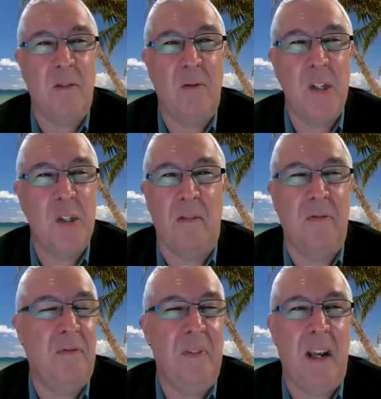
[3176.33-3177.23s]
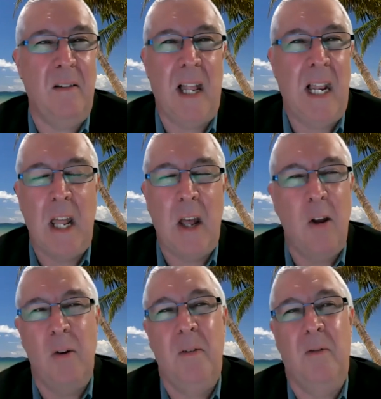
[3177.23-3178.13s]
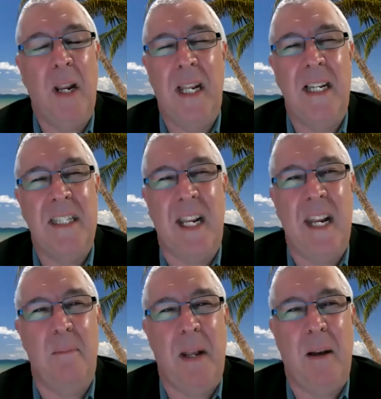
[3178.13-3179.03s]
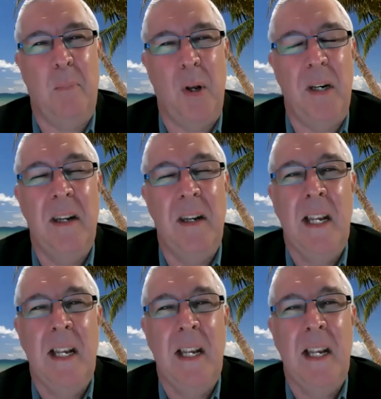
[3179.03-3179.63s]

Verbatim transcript: It runs off, you know, a low regular 10 amp power point.